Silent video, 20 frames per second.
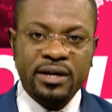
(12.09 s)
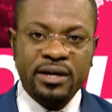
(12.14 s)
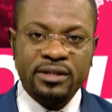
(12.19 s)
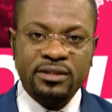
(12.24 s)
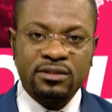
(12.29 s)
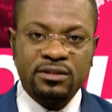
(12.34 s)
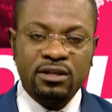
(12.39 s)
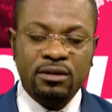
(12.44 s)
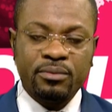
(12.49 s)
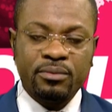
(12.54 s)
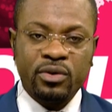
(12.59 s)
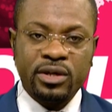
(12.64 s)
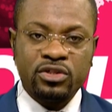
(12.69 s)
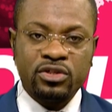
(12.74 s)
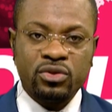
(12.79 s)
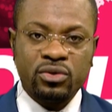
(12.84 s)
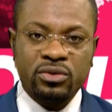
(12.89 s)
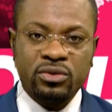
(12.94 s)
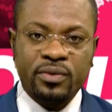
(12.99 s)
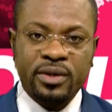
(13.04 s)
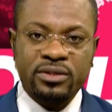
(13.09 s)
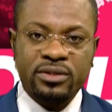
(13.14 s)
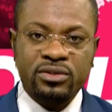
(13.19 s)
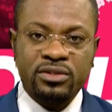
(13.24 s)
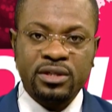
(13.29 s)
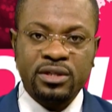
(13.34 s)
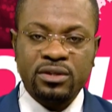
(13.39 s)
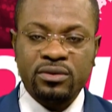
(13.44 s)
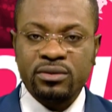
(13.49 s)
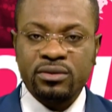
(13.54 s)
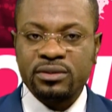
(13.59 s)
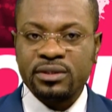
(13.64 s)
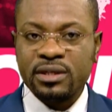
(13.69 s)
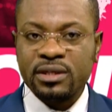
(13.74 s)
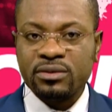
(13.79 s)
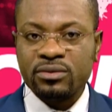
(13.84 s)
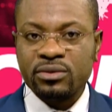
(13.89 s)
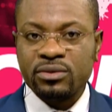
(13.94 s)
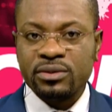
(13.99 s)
by WHO Director General